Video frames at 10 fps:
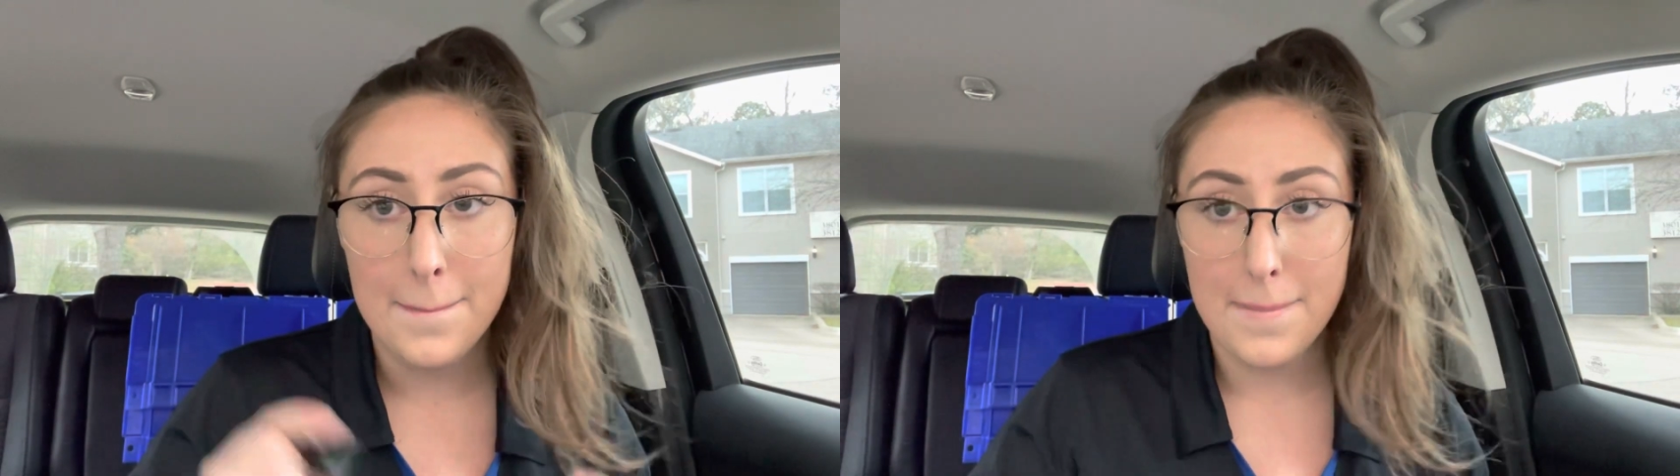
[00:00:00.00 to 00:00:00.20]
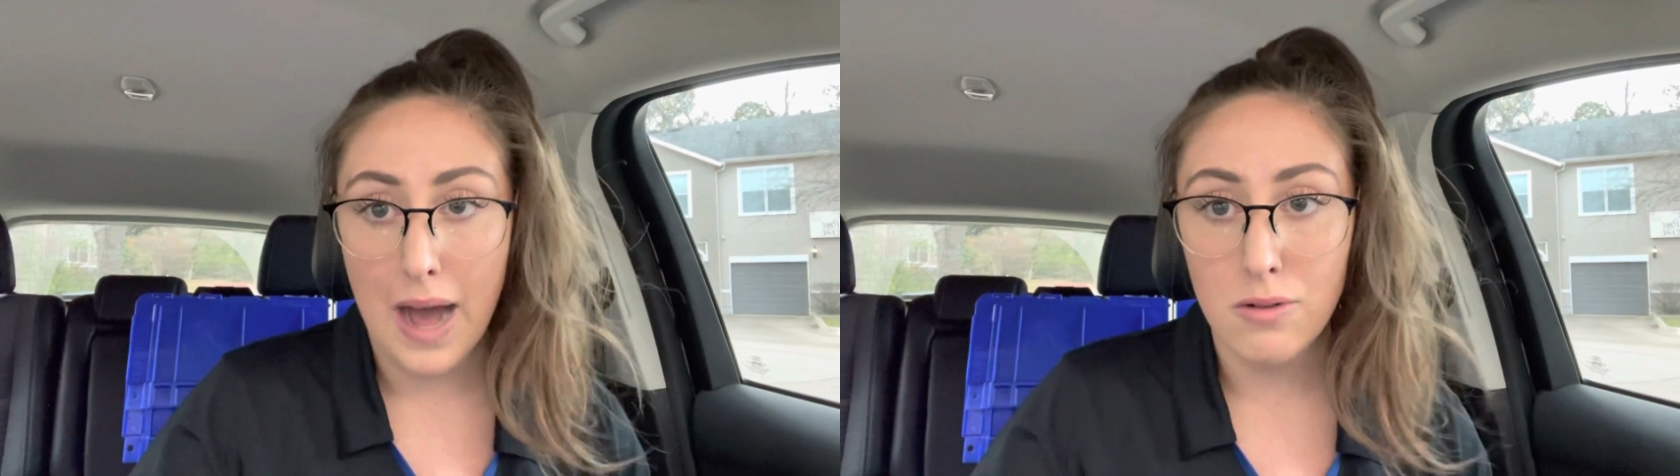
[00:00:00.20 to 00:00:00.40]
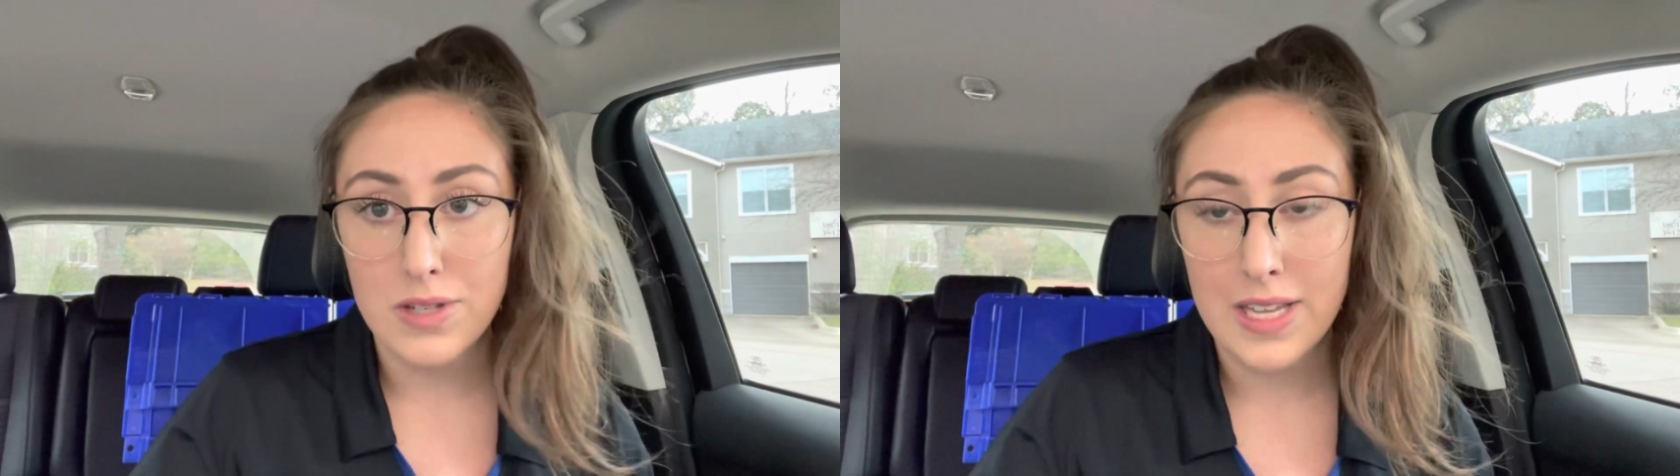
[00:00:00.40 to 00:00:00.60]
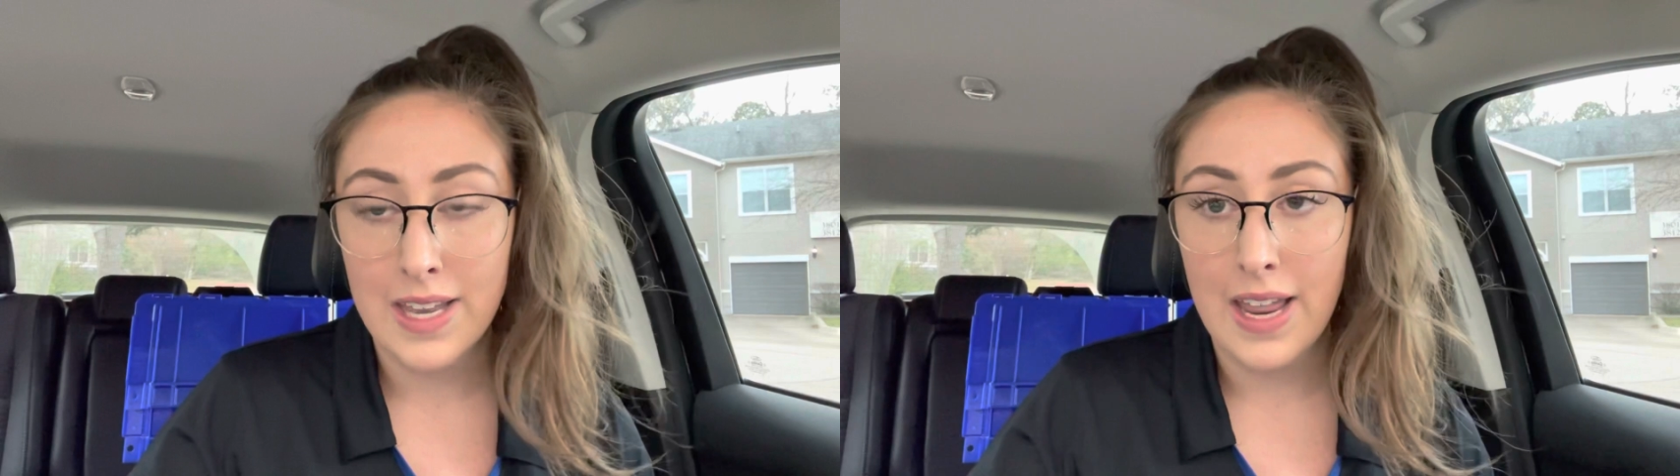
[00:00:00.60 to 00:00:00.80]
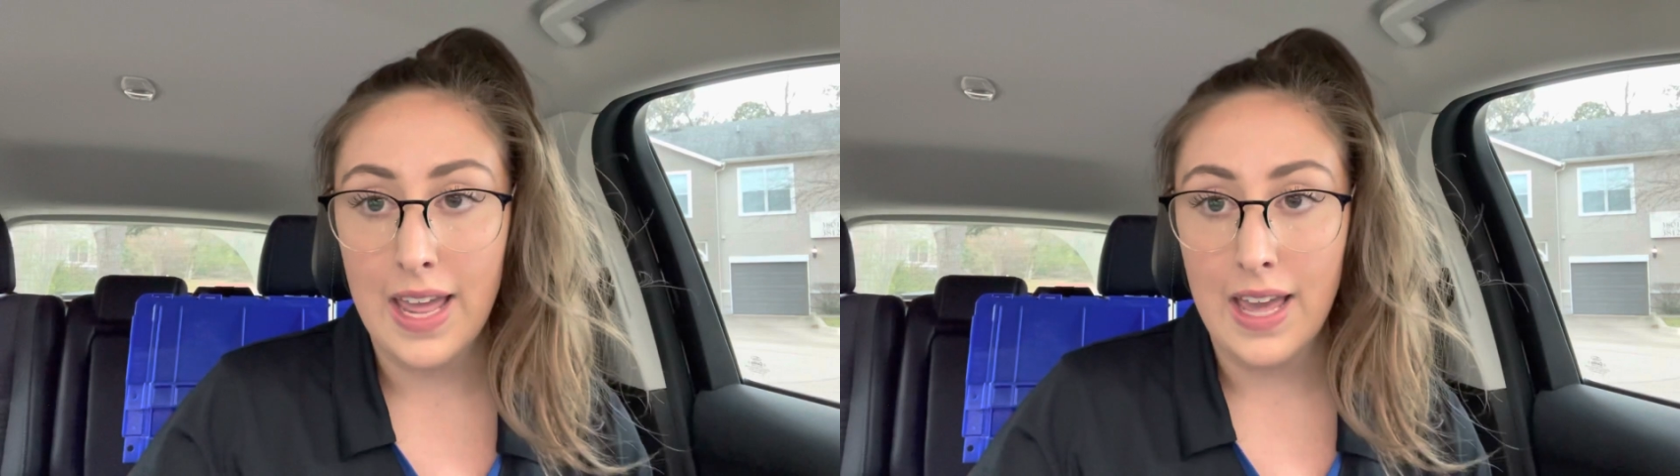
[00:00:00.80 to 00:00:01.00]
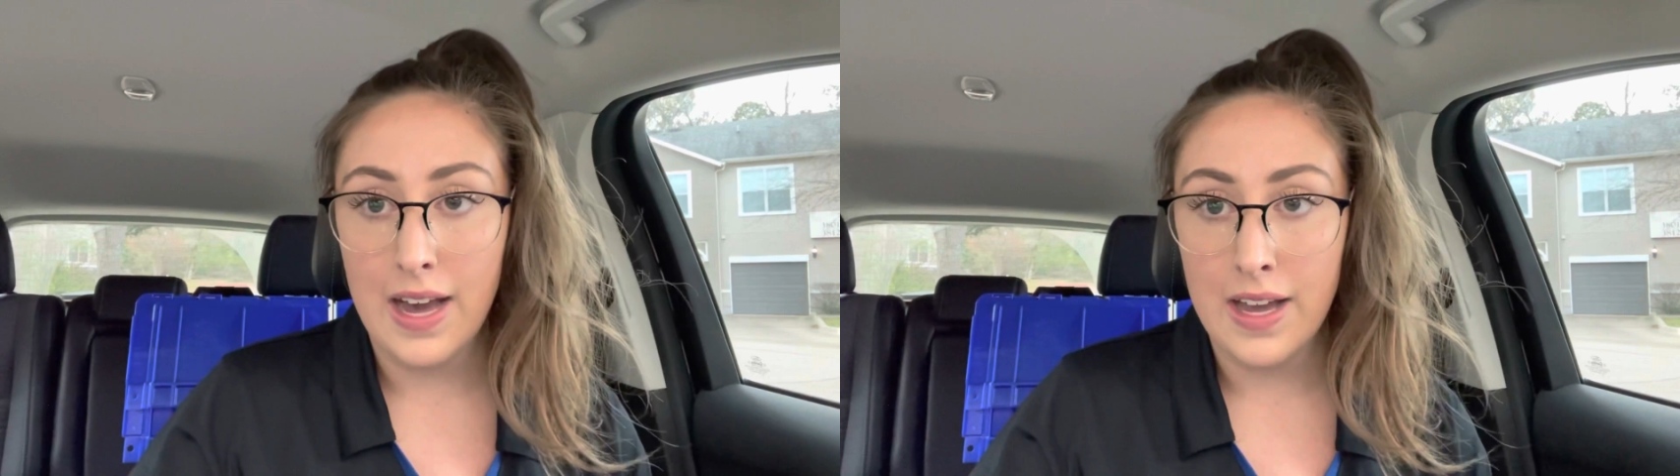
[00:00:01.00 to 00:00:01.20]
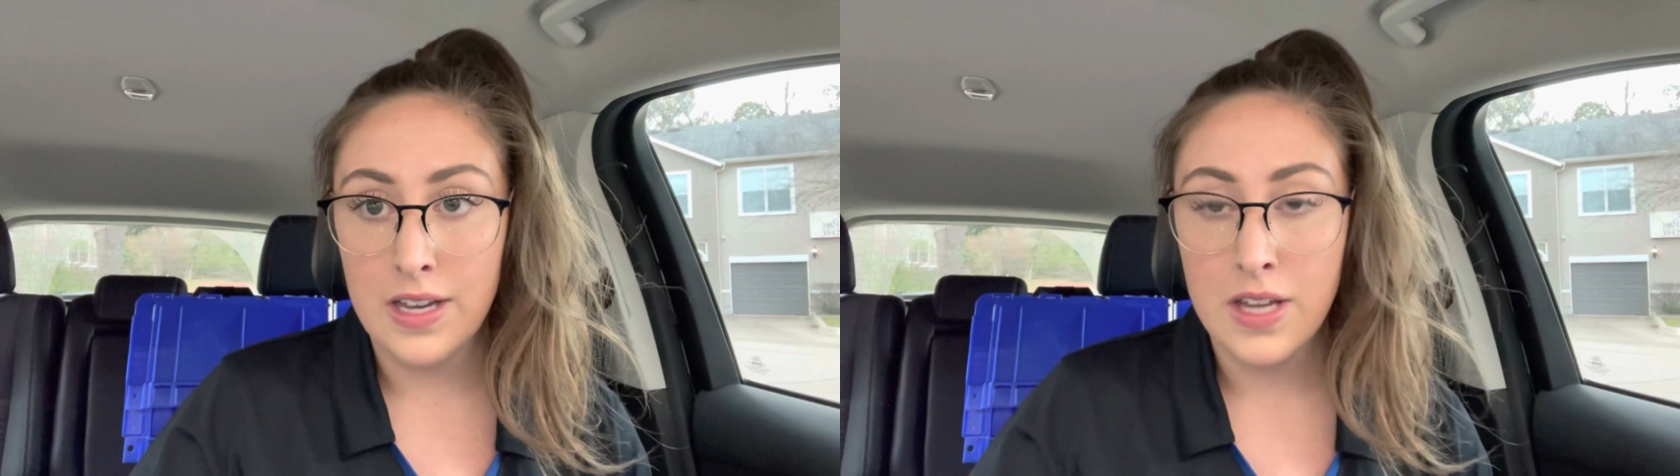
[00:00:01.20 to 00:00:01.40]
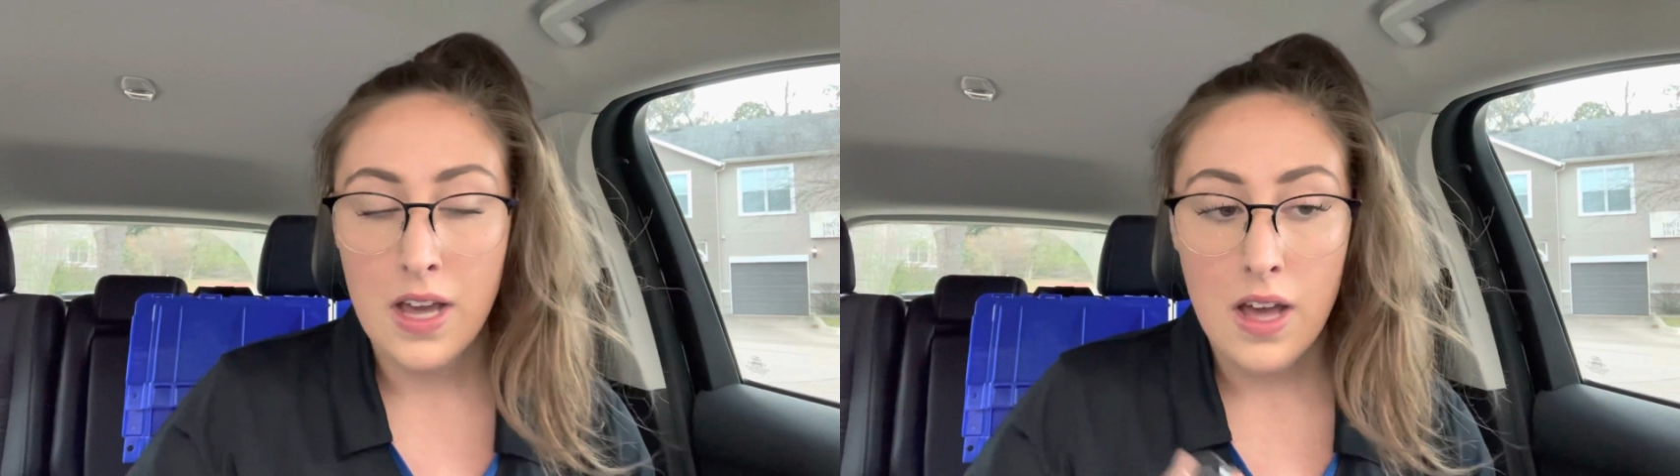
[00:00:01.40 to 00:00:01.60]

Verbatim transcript: mount it, and